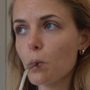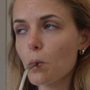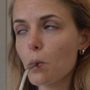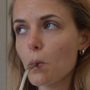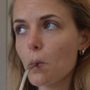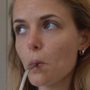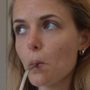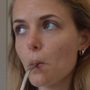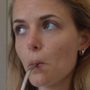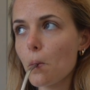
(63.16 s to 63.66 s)

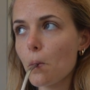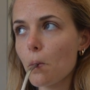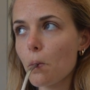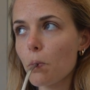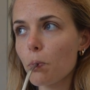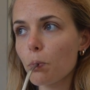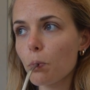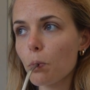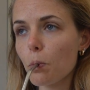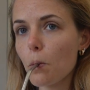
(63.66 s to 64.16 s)

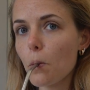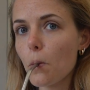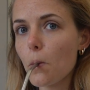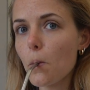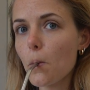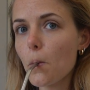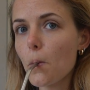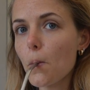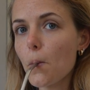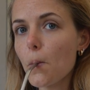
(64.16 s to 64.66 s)

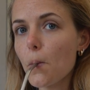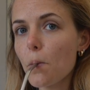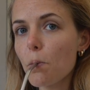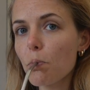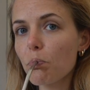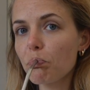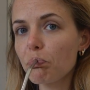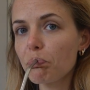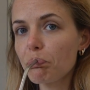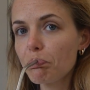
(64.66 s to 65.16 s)

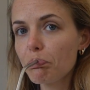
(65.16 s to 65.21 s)
No one is speaking in this clip.